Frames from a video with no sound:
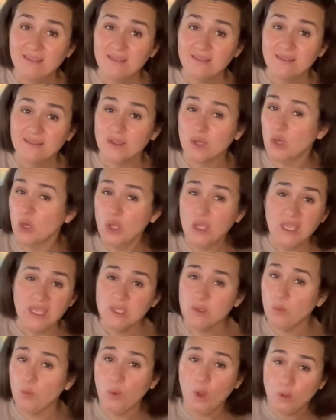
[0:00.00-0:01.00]
the cookies
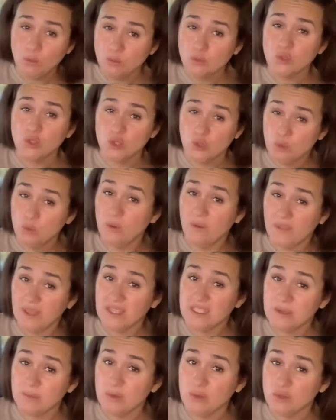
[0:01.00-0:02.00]
won't do what they're
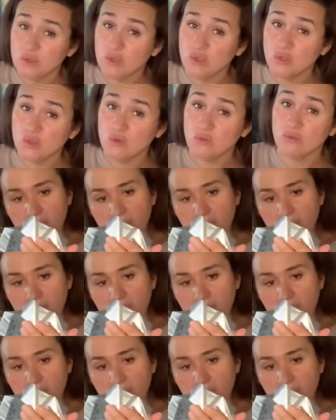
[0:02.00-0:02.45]
supposed to do.